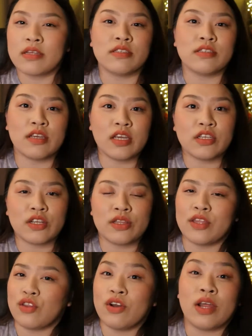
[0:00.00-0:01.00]
the stage and
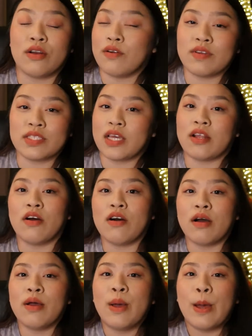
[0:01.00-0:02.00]
that they're not nervous at
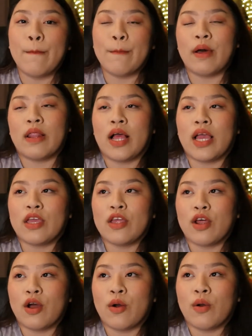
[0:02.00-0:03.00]
all. But like, you
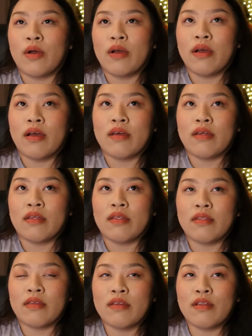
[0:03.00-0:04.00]
know,
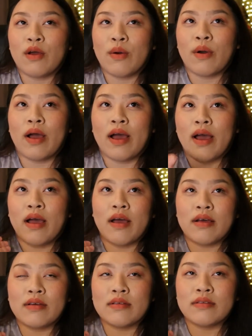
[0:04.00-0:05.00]

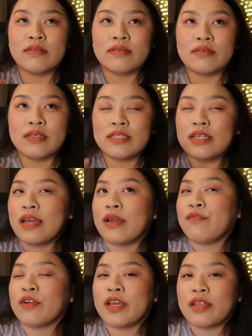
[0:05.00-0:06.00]
it's not that I
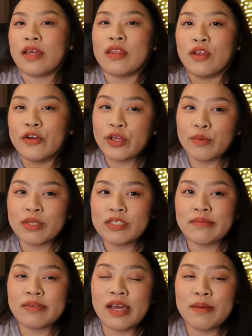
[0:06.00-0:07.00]
forget that they're human
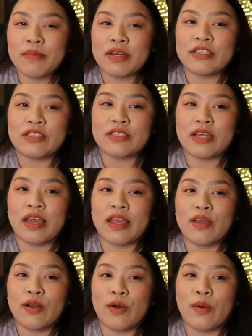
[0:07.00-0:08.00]
sometimes, but it's just
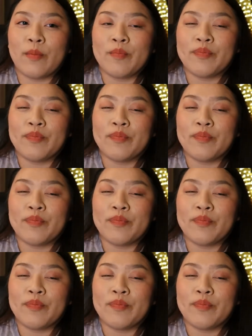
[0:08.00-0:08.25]
like, you know,